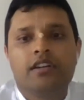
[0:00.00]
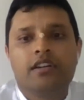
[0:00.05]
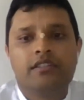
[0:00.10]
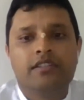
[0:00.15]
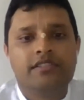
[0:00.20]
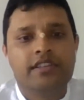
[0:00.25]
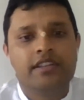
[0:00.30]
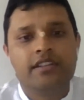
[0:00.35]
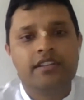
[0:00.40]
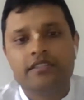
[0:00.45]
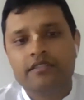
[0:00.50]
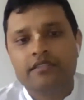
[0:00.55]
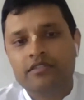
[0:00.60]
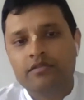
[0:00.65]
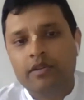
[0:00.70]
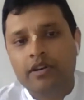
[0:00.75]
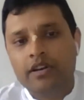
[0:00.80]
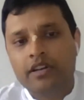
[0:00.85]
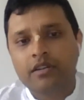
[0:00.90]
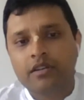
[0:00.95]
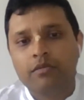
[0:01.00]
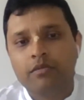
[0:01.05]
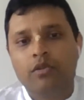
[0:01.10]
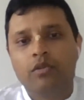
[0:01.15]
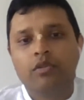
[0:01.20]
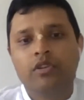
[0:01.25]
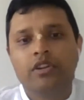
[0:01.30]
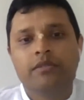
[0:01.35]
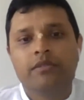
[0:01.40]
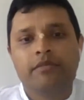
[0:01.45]
the citizens of Dwarika were
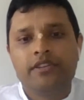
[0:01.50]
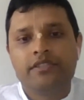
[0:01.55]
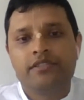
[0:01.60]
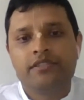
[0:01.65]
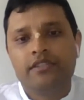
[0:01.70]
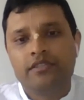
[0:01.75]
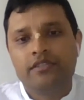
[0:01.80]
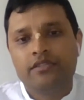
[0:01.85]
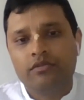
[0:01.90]
all immersed in